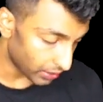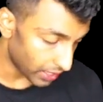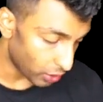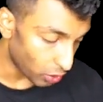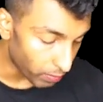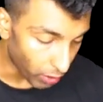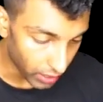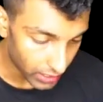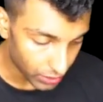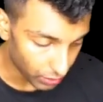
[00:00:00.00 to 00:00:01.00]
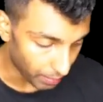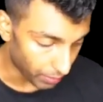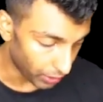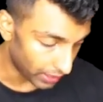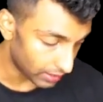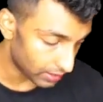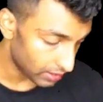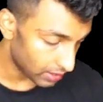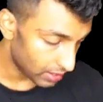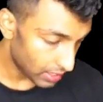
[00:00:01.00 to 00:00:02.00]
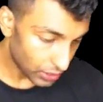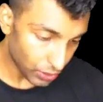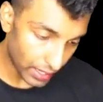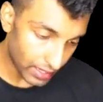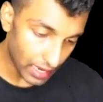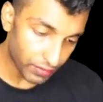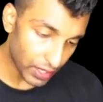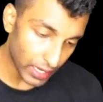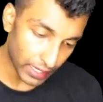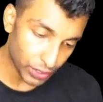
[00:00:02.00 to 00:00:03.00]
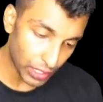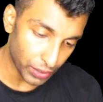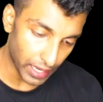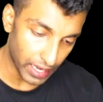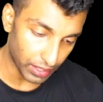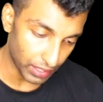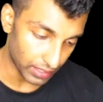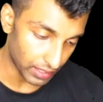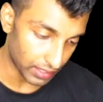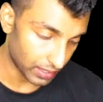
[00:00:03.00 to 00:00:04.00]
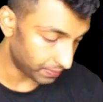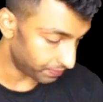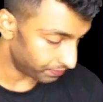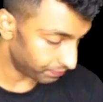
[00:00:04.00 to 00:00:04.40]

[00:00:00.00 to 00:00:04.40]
Okay, no bonus to employees. So in that way actually you can increase this.